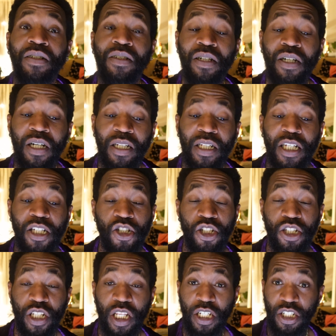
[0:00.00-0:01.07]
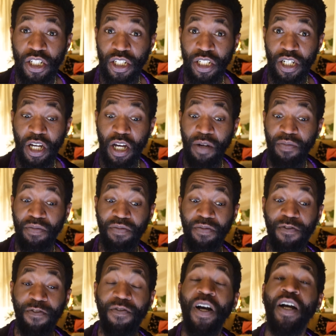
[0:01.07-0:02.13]
legislation up,
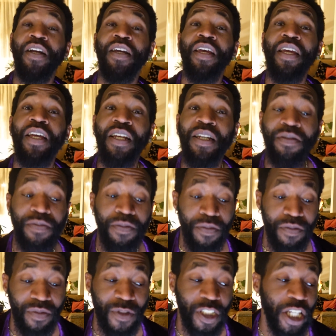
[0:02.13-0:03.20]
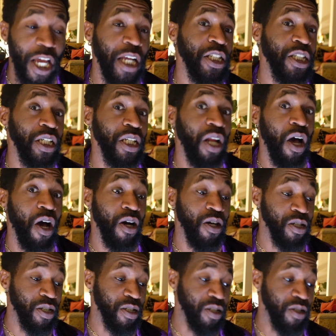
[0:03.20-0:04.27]
fucking changing
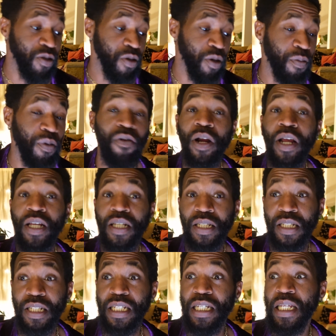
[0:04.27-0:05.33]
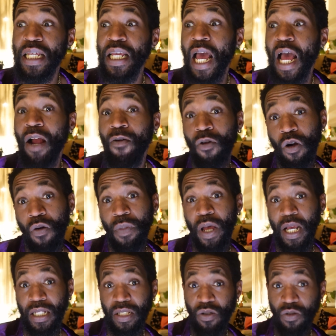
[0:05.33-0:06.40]
laws to oppress, DEI
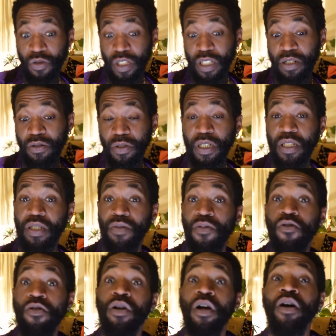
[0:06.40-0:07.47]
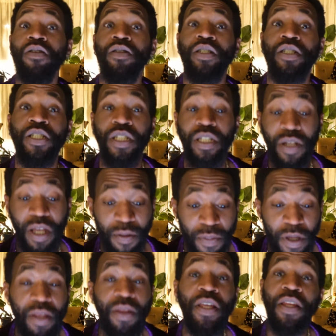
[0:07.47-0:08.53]
rollbacks who literally support all this shit. And
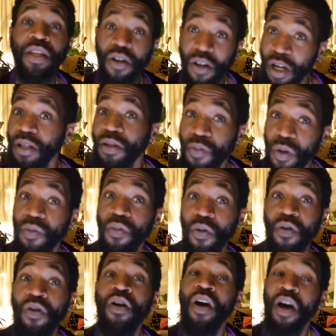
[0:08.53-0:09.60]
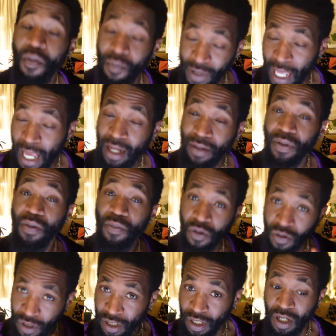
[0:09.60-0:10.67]
then there are other people, black
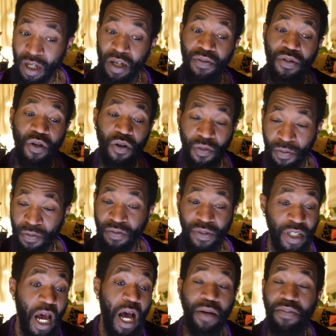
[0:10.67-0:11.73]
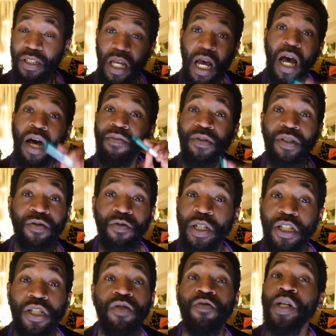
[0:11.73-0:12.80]
people, subs, or tops, doms,
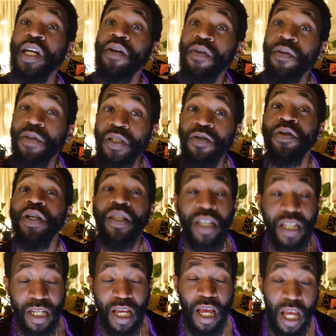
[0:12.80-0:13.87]
switches, whatever in between, that